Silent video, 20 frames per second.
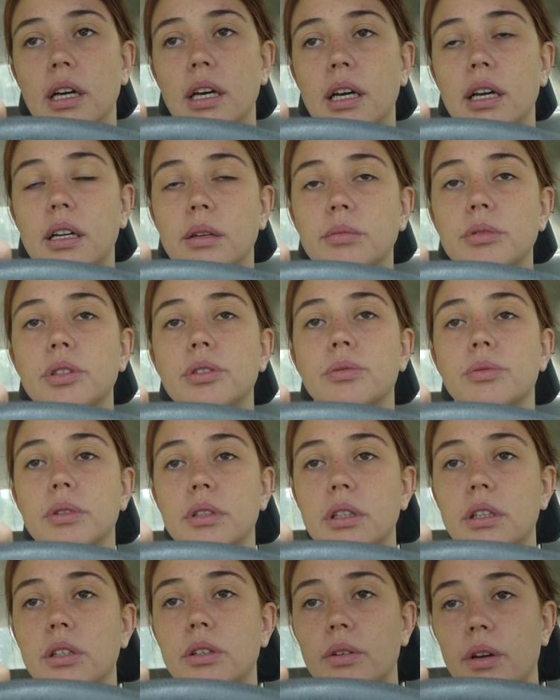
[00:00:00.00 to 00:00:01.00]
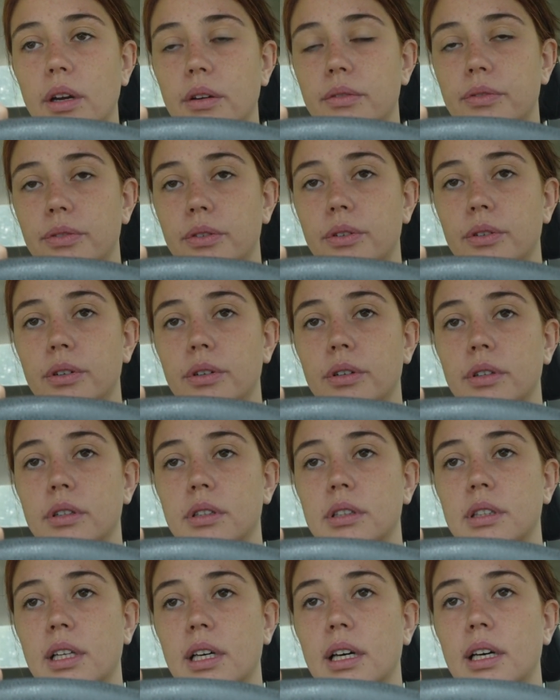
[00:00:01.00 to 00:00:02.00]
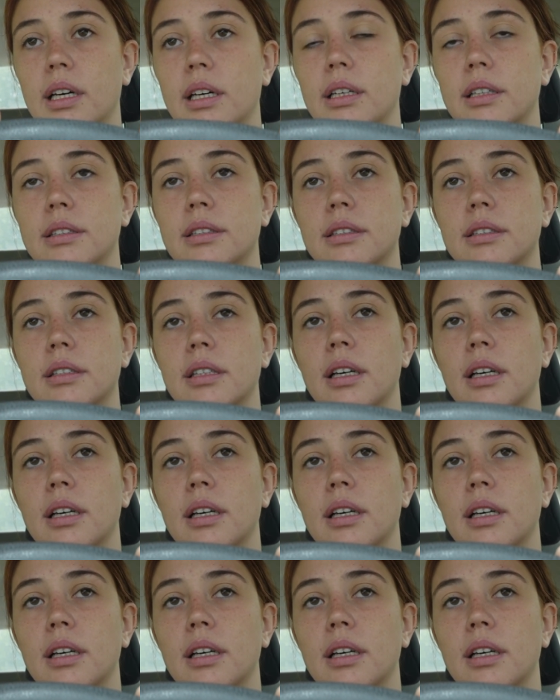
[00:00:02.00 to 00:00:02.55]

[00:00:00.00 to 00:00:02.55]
And I'm just really grateful that